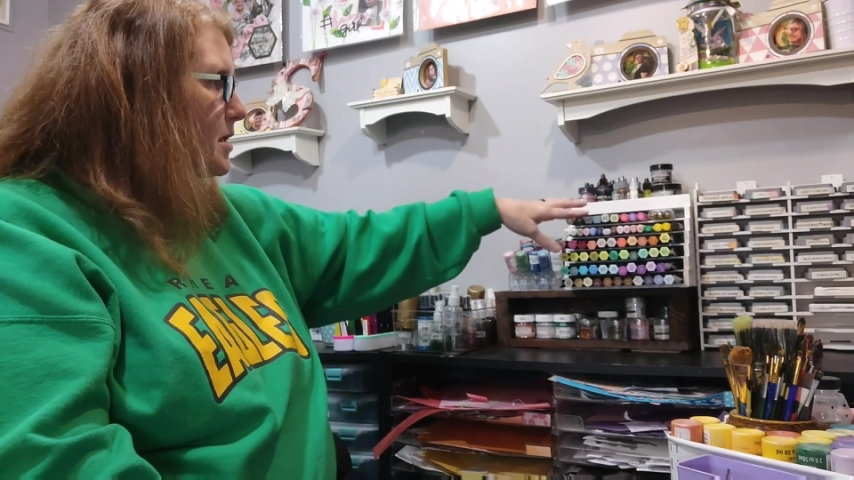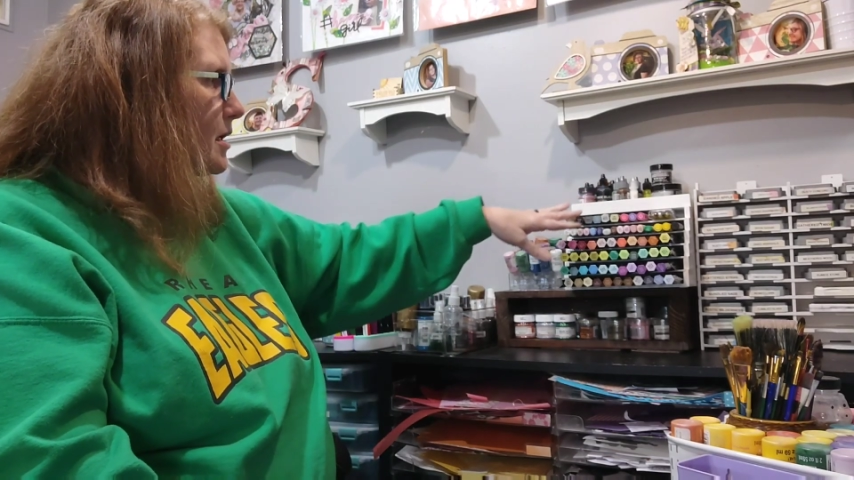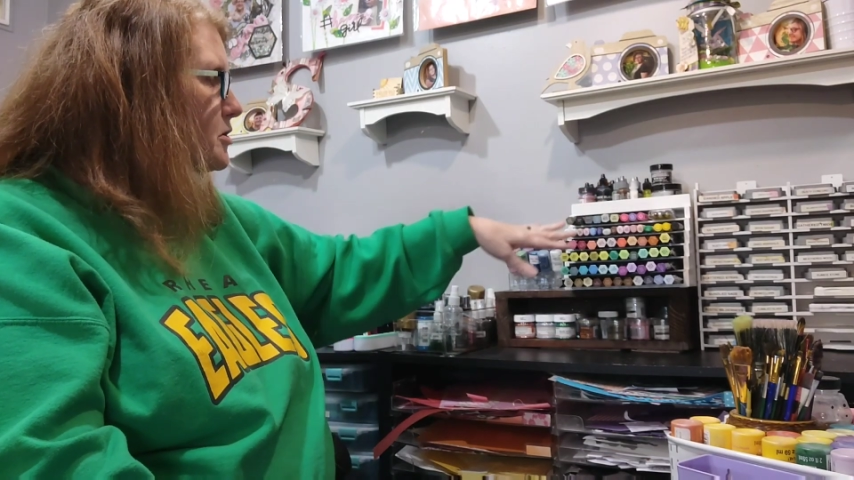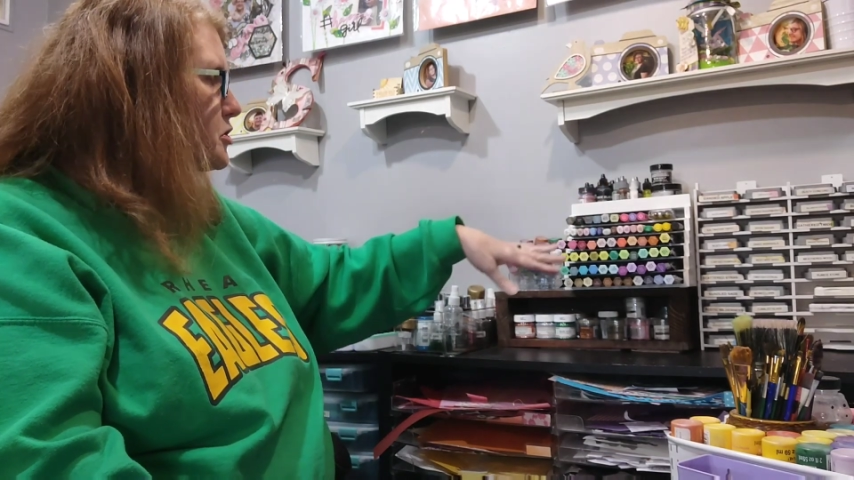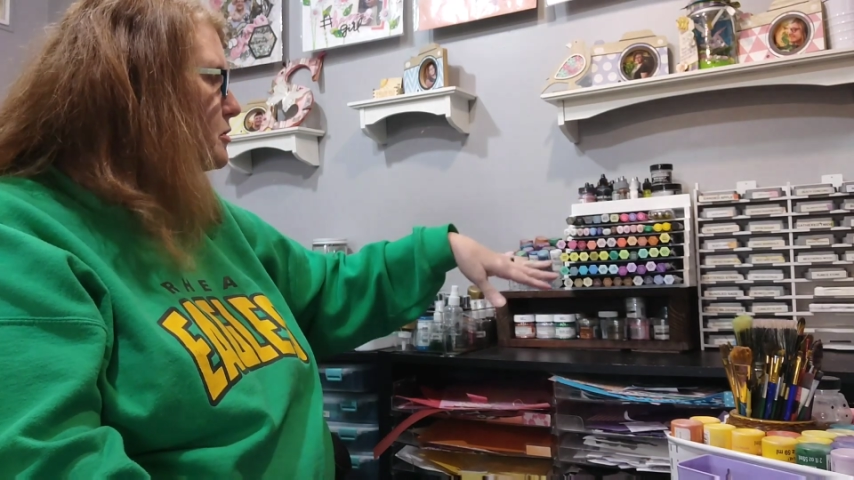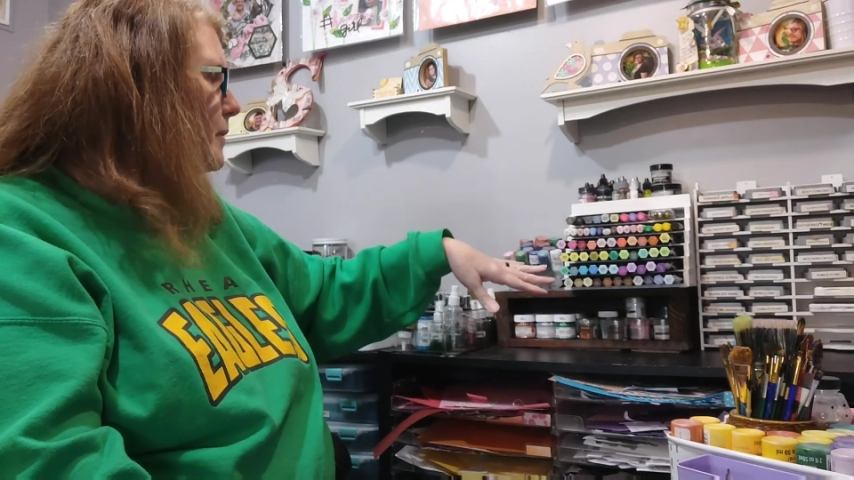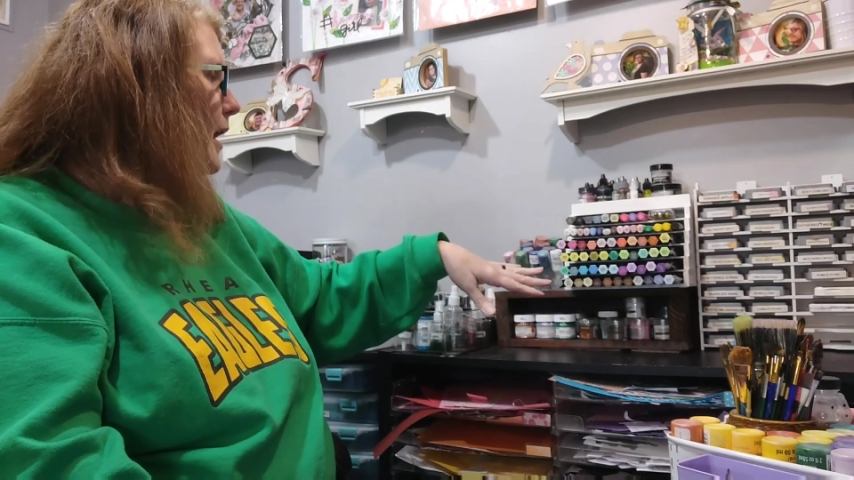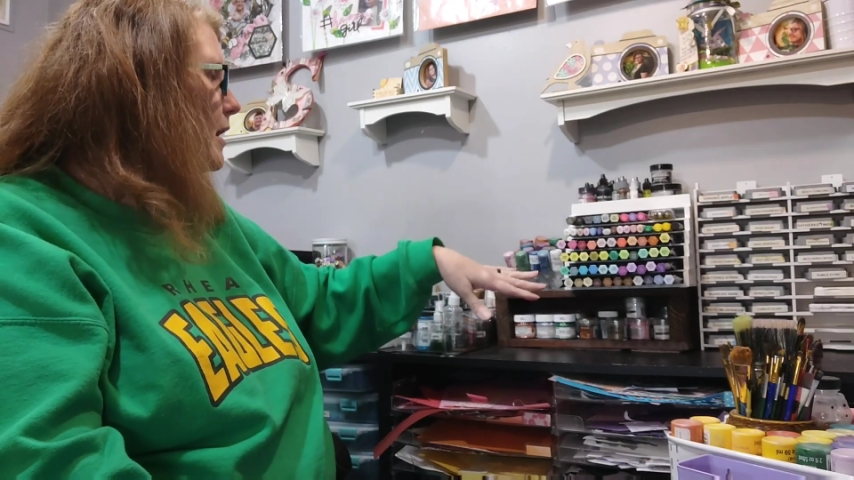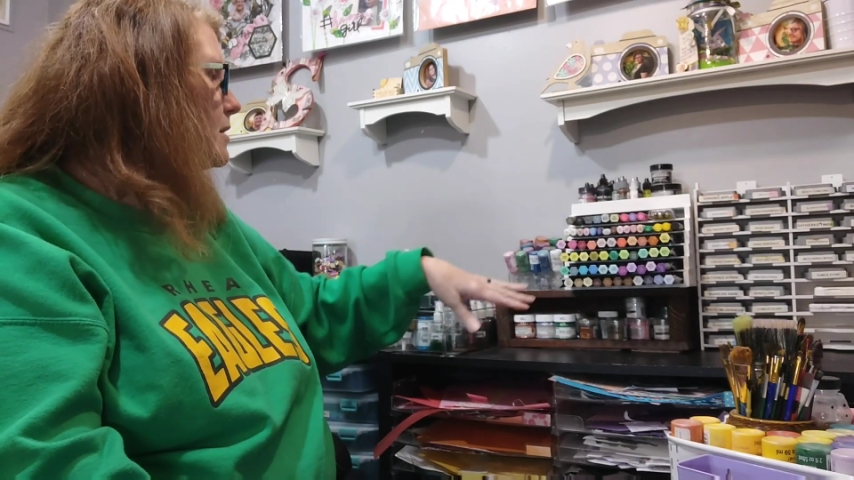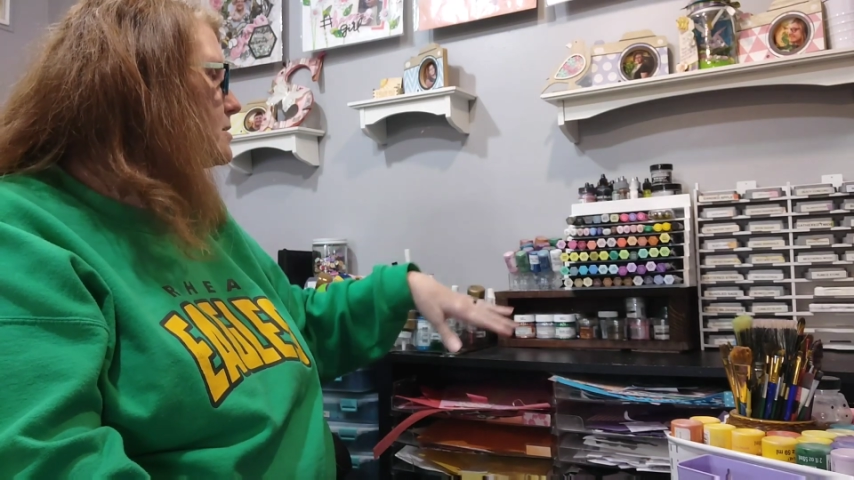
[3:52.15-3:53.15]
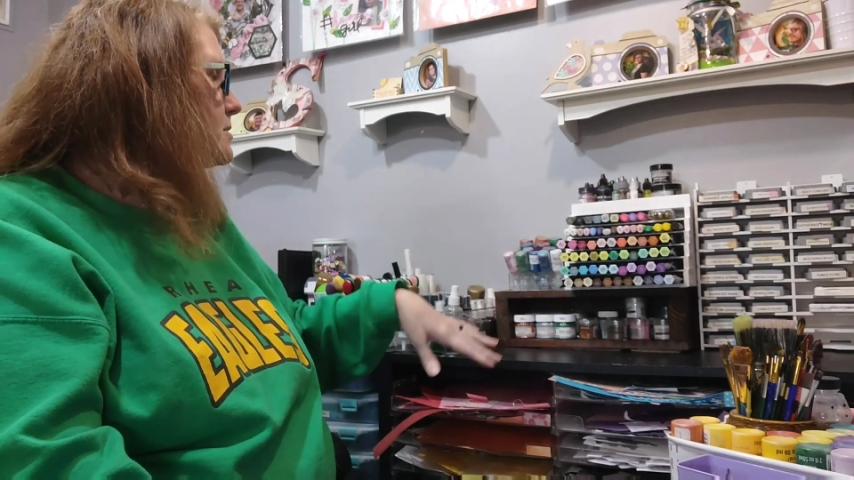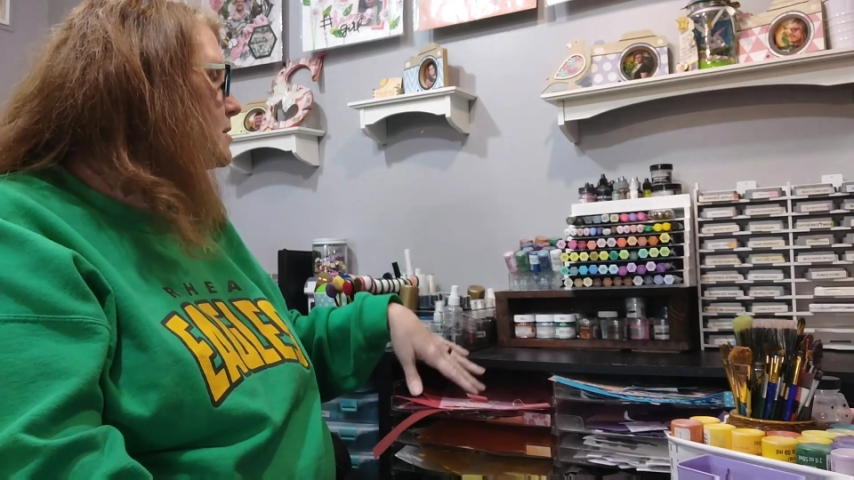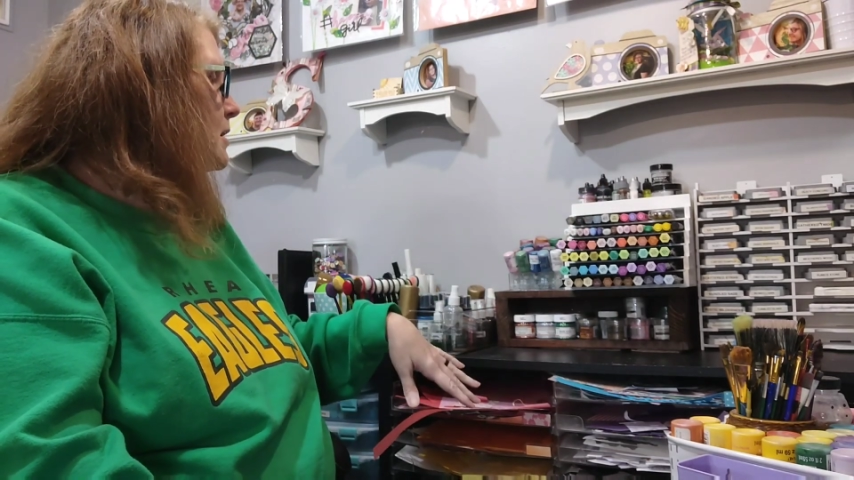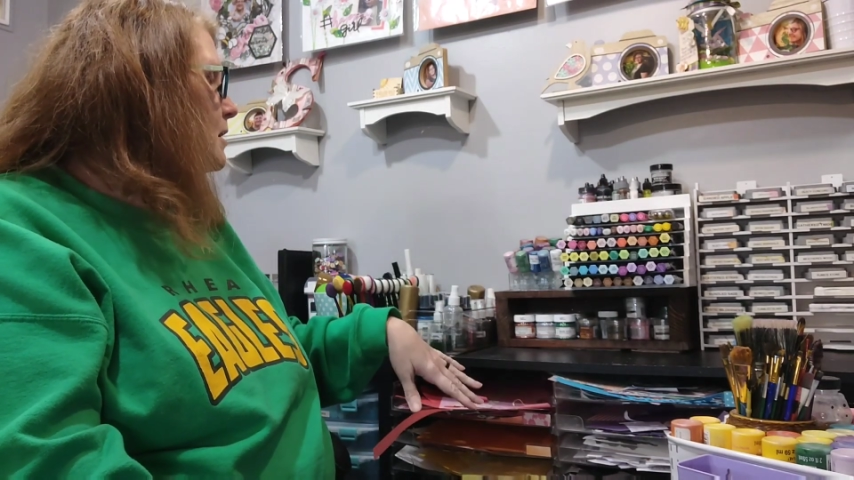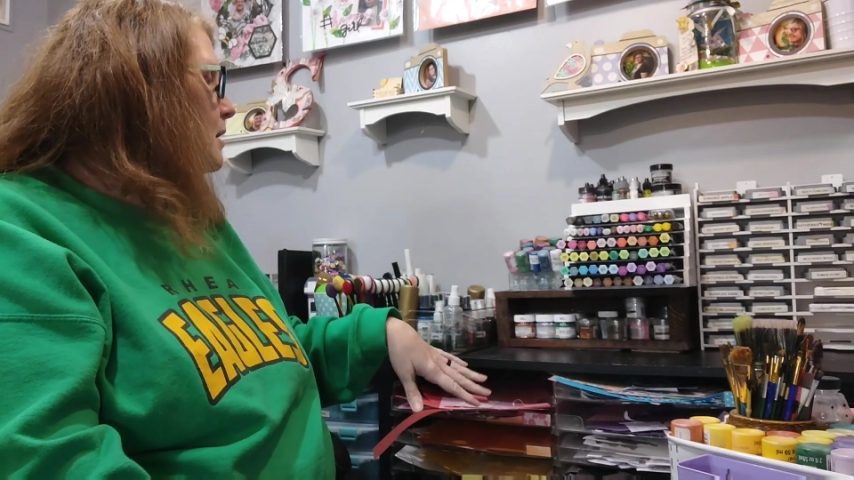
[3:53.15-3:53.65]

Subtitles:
texture paste.